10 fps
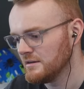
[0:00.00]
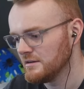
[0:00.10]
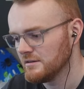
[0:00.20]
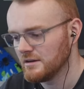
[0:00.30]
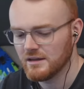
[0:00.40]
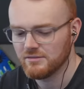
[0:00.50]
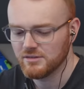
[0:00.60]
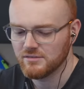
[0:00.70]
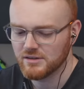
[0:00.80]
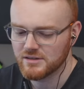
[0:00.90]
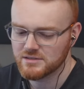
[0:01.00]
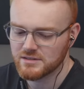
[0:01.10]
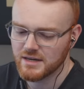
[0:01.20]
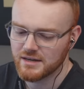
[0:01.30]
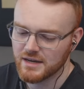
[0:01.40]
Y'all have a lovely rest of the
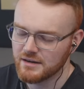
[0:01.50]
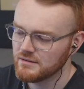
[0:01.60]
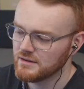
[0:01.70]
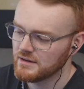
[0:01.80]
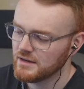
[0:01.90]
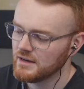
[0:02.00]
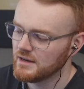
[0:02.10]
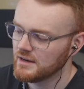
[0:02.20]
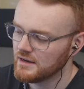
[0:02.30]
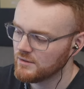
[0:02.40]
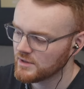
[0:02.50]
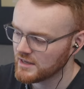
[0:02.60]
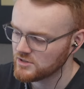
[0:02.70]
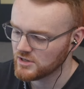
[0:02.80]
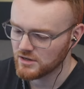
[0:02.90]
day again. And I'll
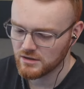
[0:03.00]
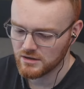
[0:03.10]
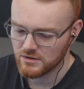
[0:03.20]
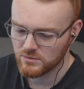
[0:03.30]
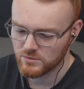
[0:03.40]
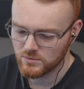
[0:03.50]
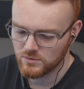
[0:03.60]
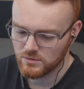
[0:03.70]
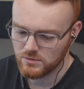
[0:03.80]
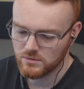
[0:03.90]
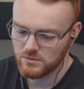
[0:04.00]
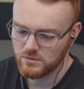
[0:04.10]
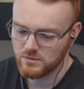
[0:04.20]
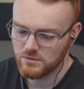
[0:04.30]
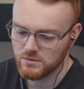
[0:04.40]
catch y'all
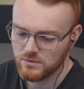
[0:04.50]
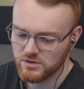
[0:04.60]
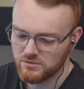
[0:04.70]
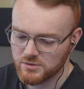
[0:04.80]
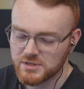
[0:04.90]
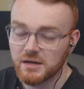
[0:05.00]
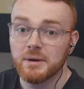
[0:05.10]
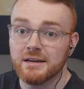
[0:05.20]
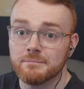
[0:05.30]
on the flip side. Bye.